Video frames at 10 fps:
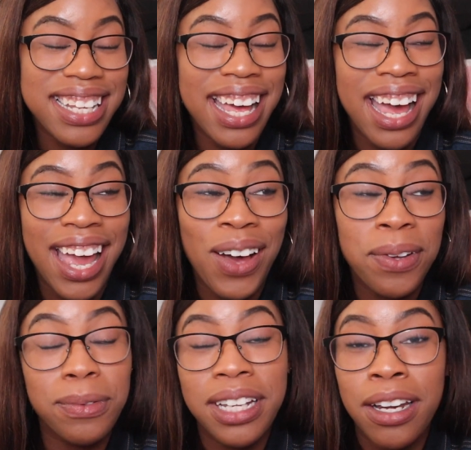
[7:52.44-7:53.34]
I
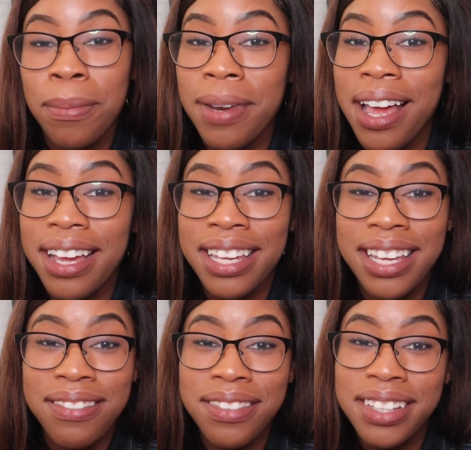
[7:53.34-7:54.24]
hope that I'm not
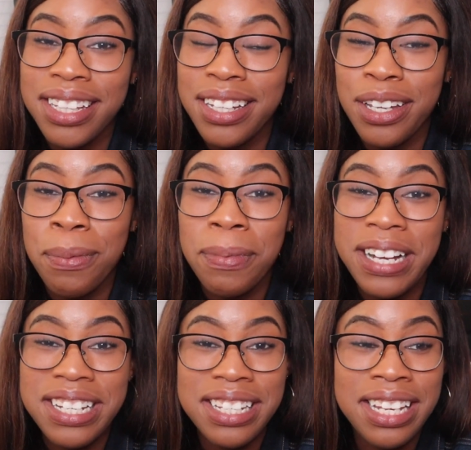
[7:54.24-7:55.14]
giving the
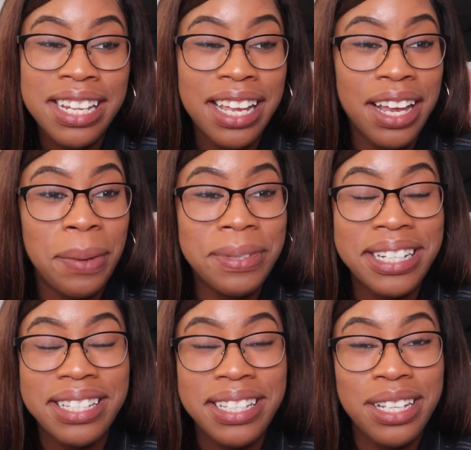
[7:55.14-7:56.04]
impression that I'm
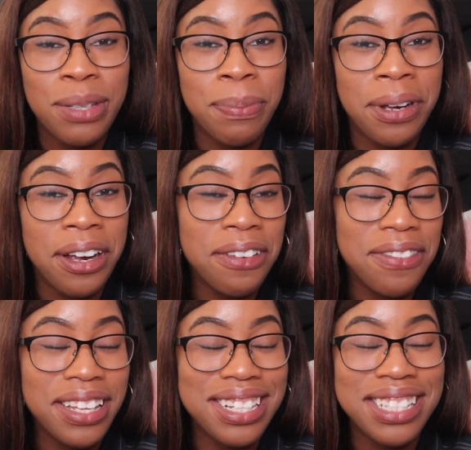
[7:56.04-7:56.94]
just this
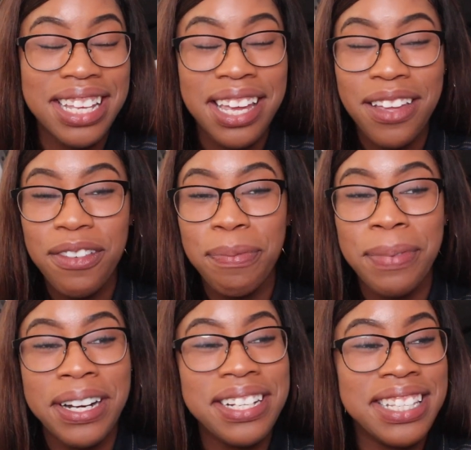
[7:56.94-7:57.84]
perfect, saved
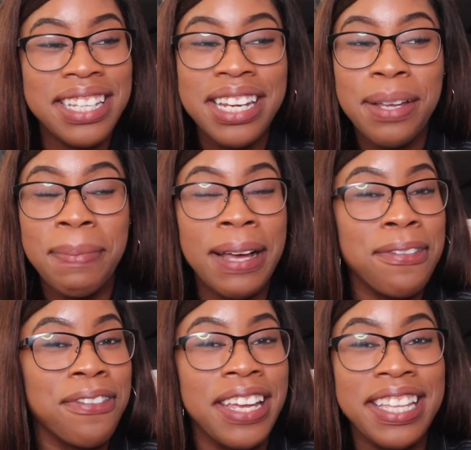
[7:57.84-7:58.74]
person and my
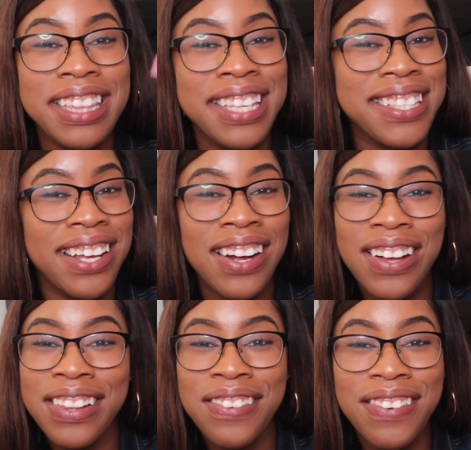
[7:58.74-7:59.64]
faith is
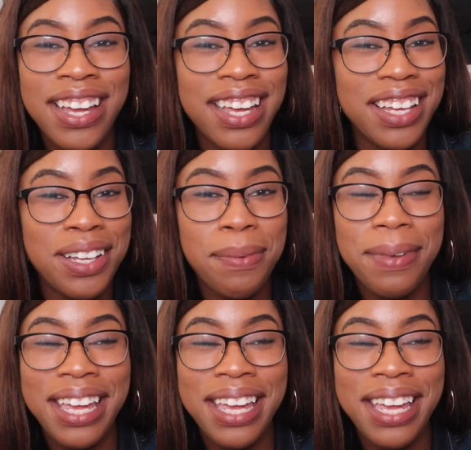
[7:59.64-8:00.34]
all the way up